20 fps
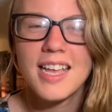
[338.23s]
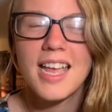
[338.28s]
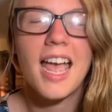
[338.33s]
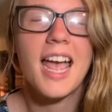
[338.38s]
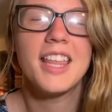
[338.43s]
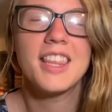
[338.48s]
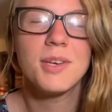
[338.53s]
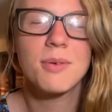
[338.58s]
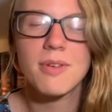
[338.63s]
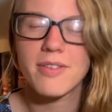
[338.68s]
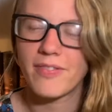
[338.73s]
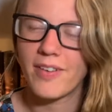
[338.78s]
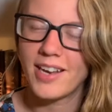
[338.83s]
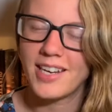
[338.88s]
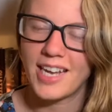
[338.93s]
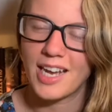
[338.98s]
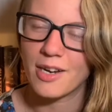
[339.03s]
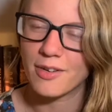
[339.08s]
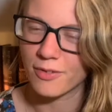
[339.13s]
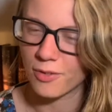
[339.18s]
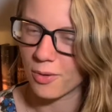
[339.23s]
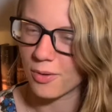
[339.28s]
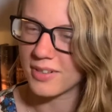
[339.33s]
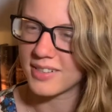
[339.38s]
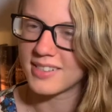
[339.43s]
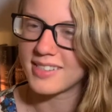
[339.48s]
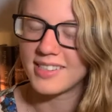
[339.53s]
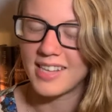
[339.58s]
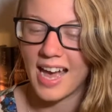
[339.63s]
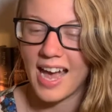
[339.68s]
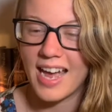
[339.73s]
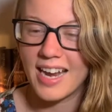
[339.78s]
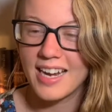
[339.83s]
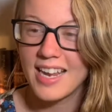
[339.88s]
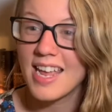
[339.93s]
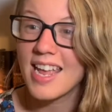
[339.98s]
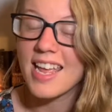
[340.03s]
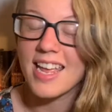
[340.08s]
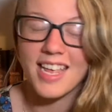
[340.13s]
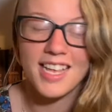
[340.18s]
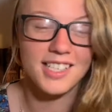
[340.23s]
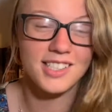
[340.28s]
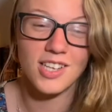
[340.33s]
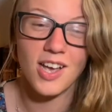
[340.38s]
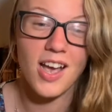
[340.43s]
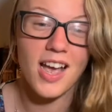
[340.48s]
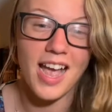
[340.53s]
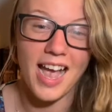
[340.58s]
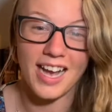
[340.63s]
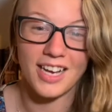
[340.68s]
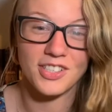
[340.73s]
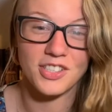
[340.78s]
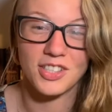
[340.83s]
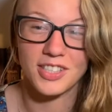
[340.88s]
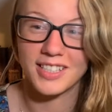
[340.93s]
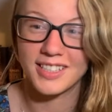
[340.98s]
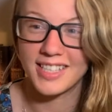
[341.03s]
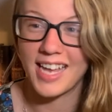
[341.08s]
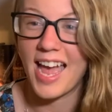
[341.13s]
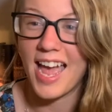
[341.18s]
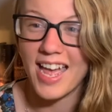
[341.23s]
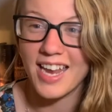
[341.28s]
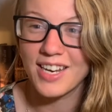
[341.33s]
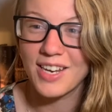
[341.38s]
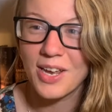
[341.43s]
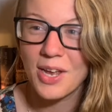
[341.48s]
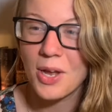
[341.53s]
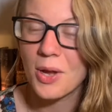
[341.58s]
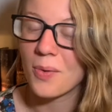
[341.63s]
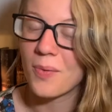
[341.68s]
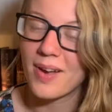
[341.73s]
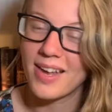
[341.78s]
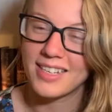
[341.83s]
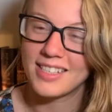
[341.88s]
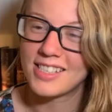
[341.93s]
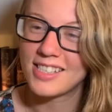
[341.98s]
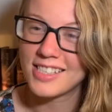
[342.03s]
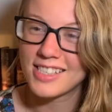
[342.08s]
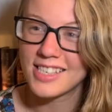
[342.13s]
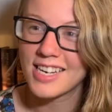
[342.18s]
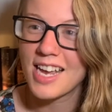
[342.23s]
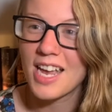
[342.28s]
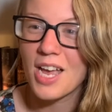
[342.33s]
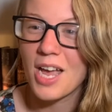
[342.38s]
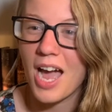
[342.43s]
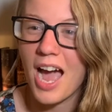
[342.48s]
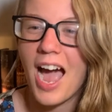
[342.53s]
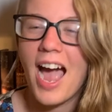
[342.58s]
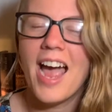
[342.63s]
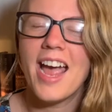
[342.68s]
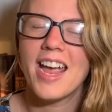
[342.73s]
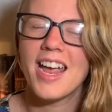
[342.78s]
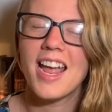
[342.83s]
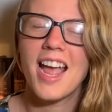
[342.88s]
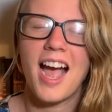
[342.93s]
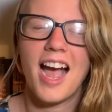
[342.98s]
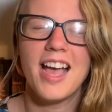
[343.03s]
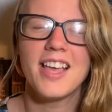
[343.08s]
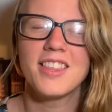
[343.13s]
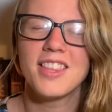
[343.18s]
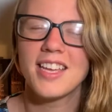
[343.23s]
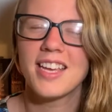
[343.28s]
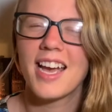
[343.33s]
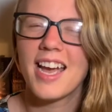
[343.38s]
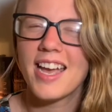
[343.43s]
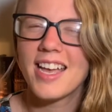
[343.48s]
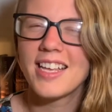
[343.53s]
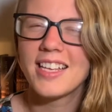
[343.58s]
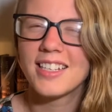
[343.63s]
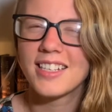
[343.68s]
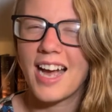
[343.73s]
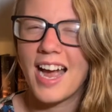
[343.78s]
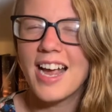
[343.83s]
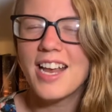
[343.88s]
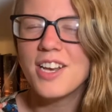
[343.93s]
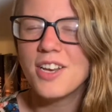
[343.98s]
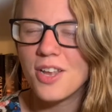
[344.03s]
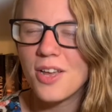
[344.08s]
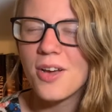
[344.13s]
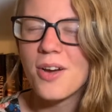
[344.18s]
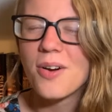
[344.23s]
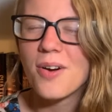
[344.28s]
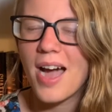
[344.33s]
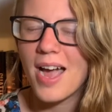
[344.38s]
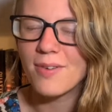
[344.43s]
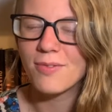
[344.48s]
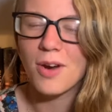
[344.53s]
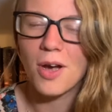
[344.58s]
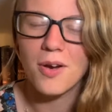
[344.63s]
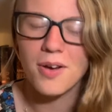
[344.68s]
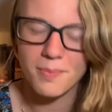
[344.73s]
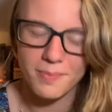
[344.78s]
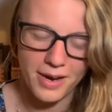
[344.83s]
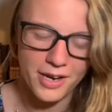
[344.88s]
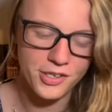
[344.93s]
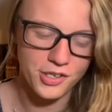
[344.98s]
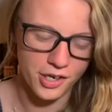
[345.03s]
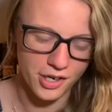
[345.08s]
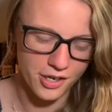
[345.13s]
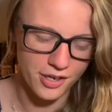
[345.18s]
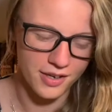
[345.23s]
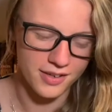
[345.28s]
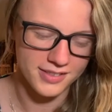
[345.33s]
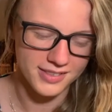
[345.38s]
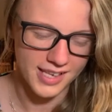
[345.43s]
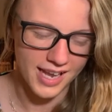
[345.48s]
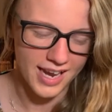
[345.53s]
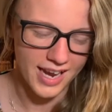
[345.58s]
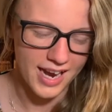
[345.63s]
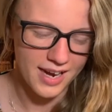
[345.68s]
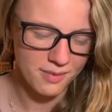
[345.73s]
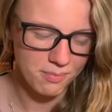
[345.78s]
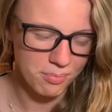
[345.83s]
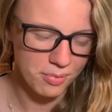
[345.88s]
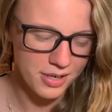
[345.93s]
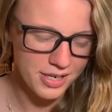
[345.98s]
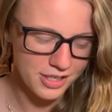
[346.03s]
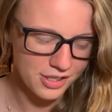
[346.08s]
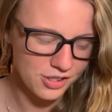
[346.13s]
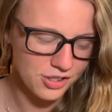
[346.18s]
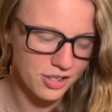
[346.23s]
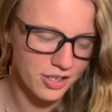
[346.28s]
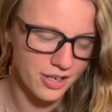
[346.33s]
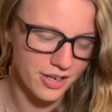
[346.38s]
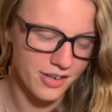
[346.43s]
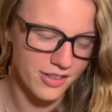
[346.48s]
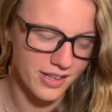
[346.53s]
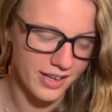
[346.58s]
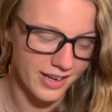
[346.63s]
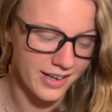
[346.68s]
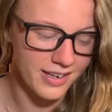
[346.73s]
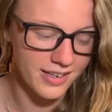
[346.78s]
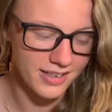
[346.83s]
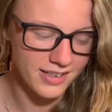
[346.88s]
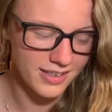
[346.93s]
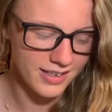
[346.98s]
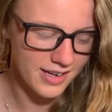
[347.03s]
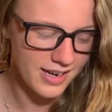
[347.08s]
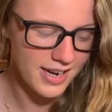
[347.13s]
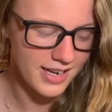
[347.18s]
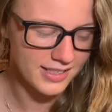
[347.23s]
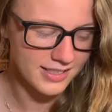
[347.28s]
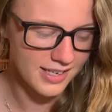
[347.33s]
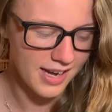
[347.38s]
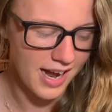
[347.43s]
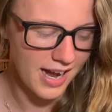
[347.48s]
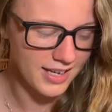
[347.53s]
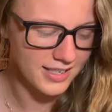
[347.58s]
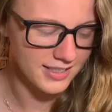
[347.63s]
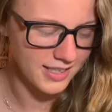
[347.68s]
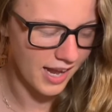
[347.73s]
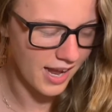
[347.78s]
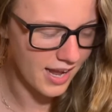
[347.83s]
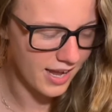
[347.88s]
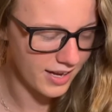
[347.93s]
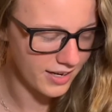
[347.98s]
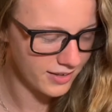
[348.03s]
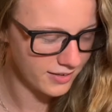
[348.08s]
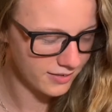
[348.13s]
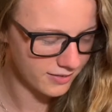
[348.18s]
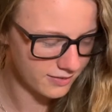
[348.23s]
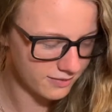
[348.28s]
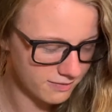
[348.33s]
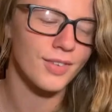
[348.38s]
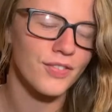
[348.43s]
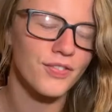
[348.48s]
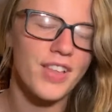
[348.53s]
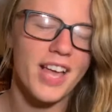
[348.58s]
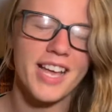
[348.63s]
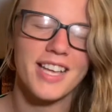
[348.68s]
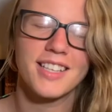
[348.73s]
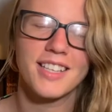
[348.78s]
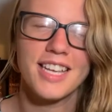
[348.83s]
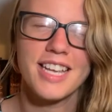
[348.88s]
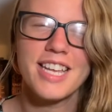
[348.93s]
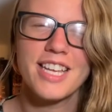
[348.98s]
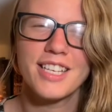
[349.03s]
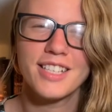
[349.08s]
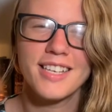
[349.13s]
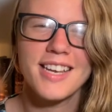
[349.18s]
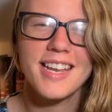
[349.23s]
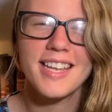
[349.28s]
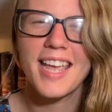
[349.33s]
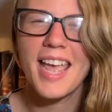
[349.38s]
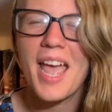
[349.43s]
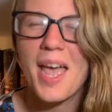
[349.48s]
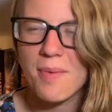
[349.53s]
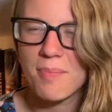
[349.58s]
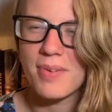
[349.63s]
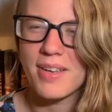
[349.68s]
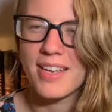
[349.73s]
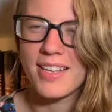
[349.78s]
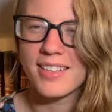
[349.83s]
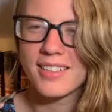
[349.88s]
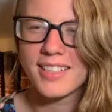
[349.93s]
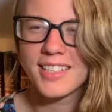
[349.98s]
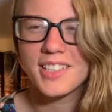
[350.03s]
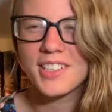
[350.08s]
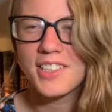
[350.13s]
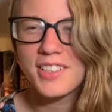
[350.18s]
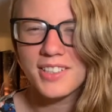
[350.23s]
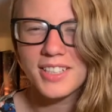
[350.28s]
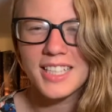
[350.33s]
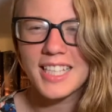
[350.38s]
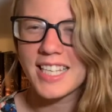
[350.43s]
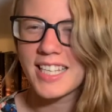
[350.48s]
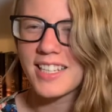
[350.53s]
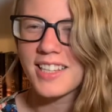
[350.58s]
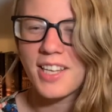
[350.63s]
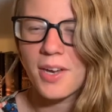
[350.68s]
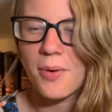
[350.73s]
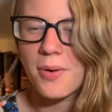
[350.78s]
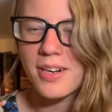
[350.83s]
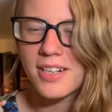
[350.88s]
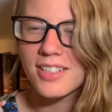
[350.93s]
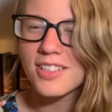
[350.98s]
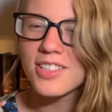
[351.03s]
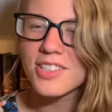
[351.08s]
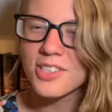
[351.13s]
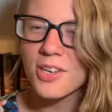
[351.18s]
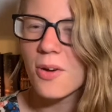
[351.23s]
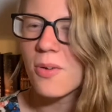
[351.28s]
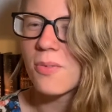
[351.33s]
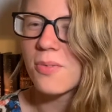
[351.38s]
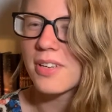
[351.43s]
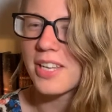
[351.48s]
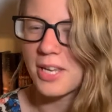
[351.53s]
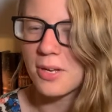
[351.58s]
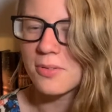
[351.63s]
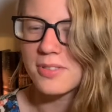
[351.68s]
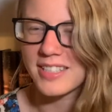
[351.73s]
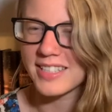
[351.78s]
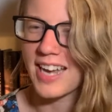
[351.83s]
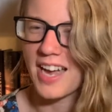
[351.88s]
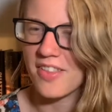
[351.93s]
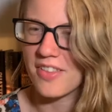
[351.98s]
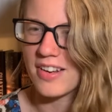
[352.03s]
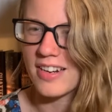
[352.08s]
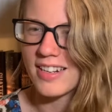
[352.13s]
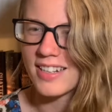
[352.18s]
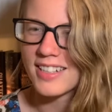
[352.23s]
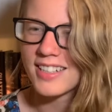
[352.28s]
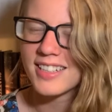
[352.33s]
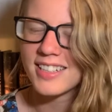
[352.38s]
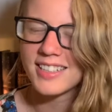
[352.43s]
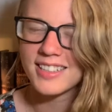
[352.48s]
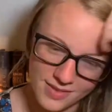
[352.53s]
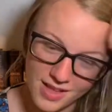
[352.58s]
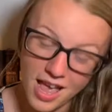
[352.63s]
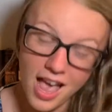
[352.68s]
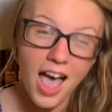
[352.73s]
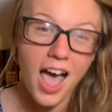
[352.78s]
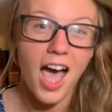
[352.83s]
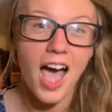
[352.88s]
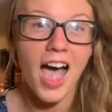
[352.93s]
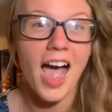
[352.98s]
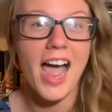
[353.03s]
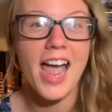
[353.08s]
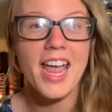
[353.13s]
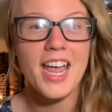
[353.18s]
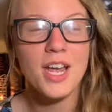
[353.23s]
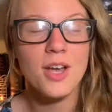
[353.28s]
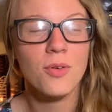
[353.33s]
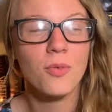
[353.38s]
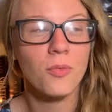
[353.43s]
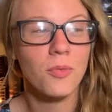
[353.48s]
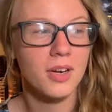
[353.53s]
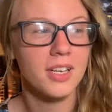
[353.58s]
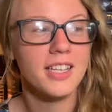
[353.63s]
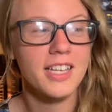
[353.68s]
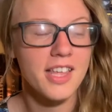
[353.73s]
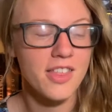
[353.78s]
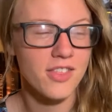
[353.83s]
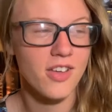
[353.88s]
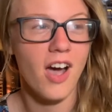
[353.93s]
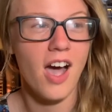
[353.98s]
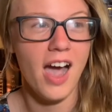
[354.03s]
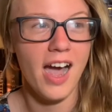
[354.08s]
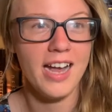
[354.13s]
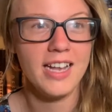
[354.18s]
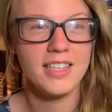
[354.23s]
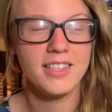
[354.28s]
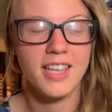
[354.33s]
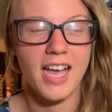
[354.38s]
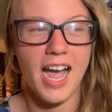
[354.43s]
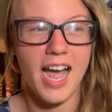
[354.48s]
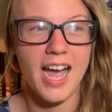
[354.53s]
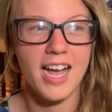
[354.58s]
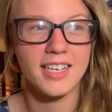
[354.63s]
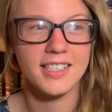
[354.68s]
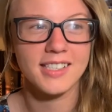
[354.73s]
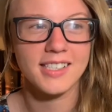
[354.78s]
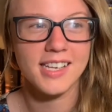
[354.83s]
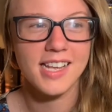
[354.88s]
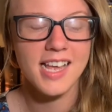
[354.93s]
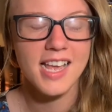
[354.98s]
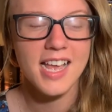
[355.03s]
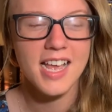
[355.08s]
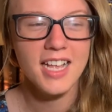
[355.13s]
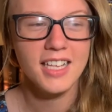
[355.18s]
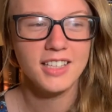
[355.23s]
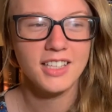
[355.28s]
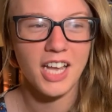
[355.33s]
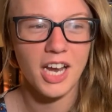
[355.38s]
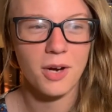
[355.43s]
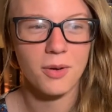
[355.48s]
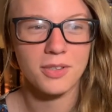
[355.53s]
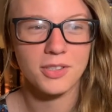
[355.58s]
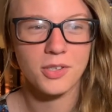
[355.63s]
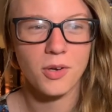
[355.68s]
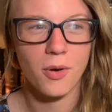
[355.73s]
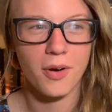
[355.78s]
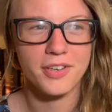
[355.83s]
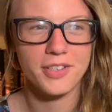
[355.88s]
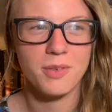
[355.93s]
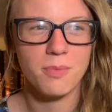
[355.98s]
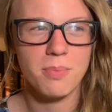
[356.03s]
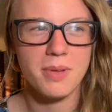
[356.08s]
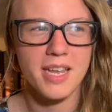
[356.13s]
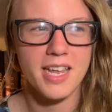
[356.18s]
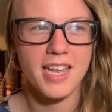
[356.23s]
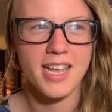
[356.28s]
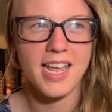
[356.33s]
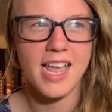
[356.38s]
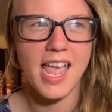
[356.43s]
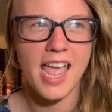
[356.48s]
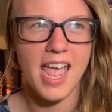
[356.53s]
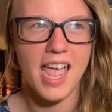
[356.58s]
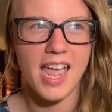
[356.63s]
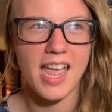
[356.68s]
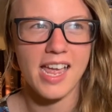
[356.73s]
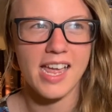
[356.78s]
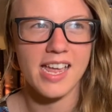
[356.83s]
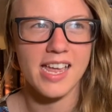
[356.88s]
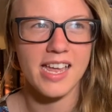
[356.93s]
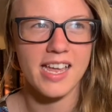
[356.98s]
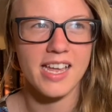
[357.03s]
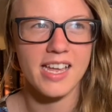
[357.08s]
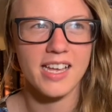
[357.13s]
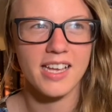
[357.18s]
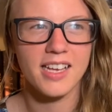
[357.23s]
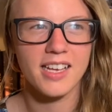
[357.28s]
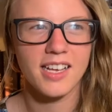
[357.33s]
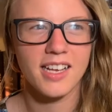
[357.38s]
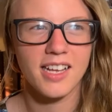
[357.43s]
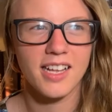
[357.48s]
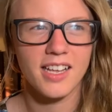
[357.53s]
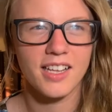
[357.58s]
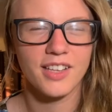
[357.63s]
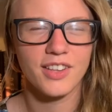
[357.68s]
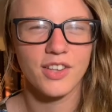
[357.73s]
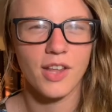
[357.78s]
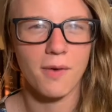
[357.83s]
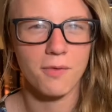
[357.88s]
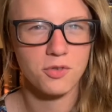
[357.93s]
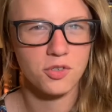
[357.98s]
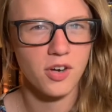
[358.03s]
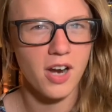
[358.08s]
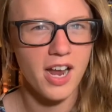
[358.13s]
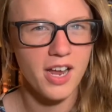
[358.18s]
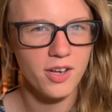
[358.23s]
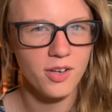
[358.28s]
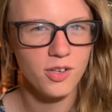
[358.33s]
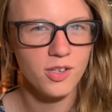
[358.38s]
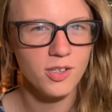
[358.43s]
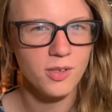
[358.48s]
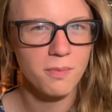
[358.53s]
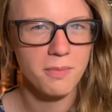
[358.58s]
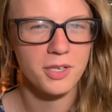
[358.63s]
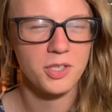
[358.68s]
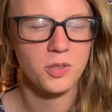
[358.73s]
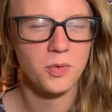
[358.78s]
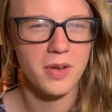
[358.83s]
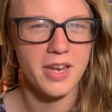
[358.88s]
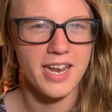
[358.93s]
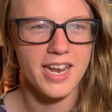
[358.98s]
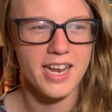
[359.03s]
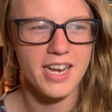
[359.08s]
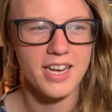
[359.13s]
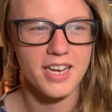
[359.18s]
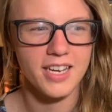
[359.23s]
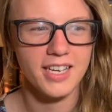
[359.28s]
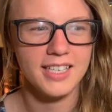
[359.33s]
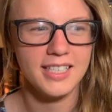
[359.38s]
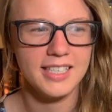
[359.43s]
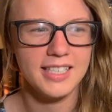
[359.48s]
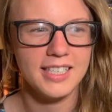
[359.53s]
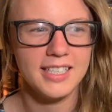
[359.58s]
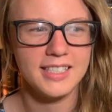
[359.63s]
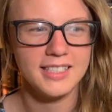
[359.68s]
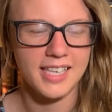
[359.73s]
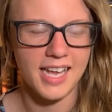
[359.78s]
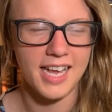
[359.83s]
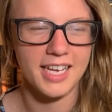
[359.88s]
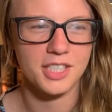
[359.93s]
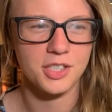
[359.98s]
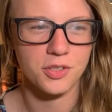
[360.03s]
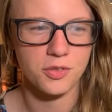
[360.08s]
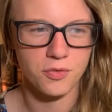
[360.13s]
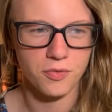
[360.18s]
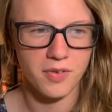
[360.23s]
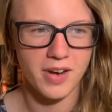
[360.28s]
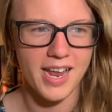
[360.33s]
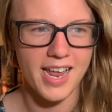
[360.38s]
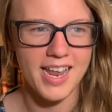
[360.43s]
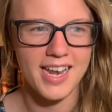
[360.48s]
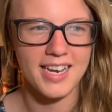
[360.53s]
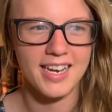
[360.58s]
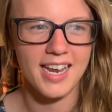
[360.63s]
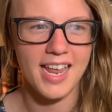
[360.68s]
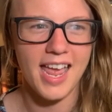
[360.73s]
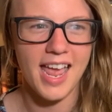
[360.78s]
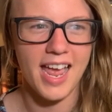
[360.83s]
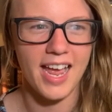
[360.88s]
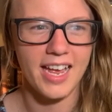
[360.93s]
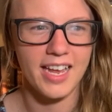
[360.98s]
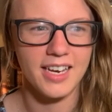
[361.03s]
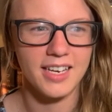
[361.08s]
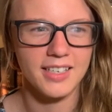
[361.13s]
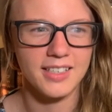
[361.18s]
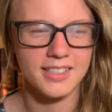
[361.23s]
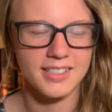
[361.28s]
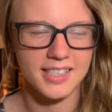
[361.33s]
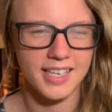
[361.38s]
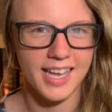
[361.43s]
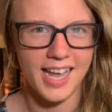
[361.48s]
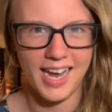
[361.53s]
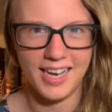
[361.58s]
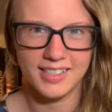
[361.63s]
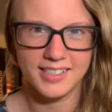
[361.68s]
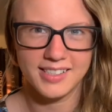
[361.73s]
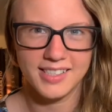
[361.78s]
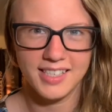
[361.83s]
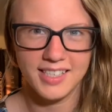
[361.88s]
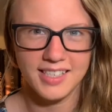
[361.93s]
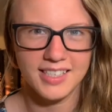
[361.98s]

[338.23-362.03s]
And then we find out, of course, that he's not actually dead, which I think I knew. I wrote in my journal, I was like, I'm pretty sure that he's not dead. Like, he can't be. But, like, they were so cute together. I really thought that there was going to be a love triangle between Des, Rin, and is it Caspian?